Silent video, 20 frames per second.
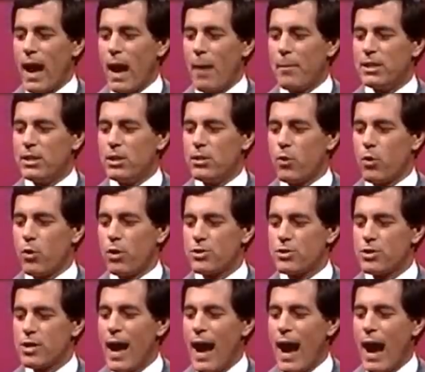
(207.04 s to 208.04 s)
how many
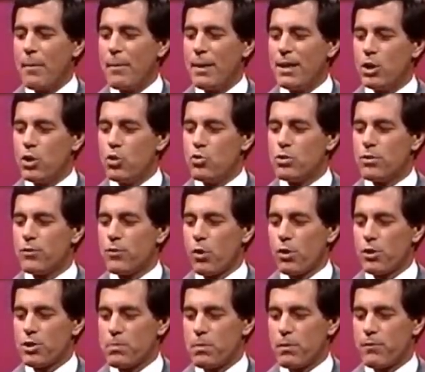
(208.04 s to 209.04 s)
divorce? How many who
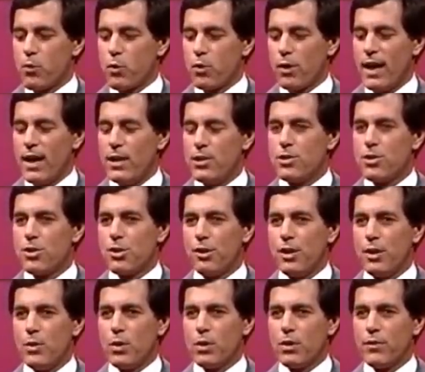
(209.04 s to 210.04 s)
divorce before age
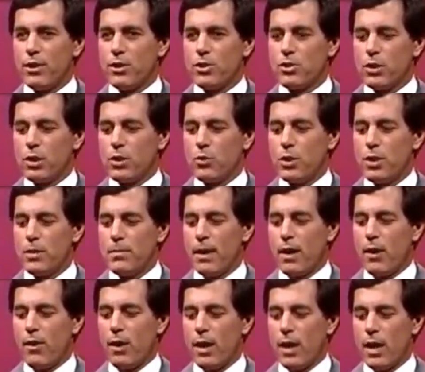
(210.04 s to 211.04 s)
30 will eventually
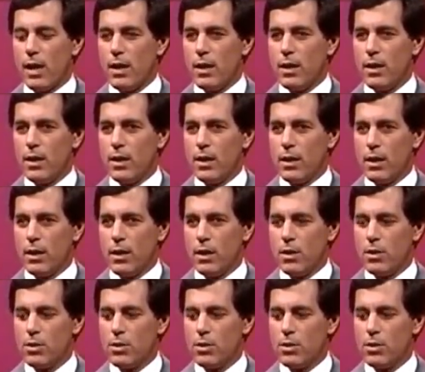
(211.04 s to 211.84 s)
remarry? Two.